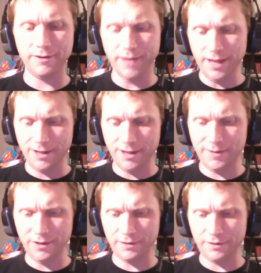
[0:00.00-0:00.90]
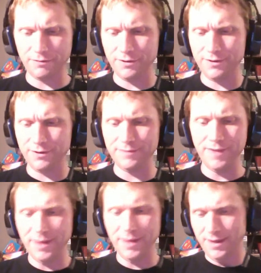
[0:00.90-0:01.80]
Let me look through and
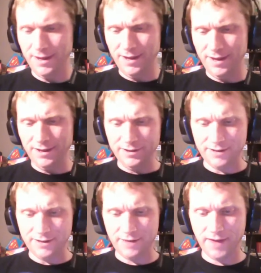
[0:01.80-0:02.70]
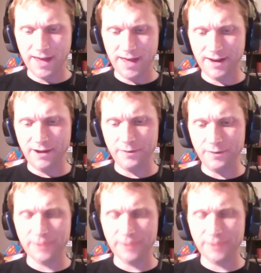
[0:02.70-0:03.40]
see if I had any good pictures.